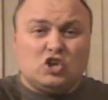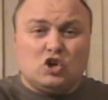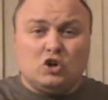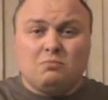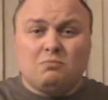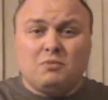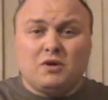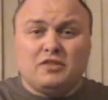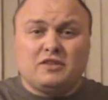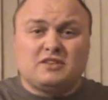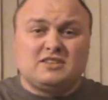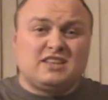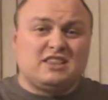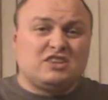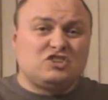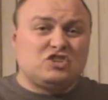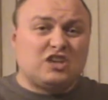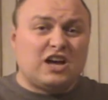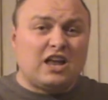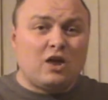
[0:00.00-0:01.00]
young mothers in
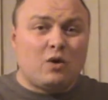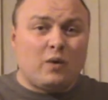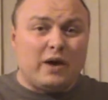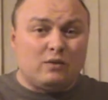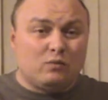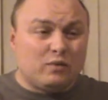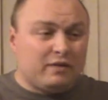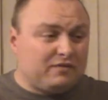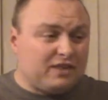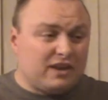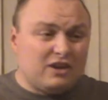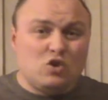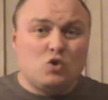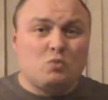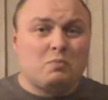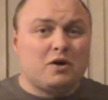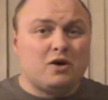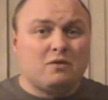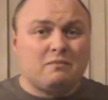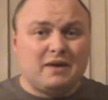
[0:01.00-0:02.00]
the shallow end with their
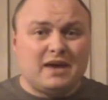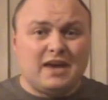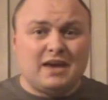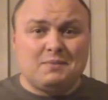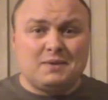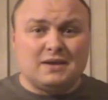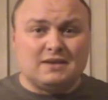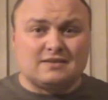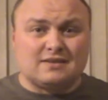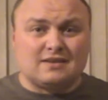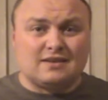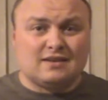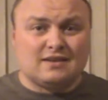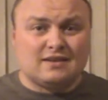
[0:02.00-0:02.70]
newborn babies.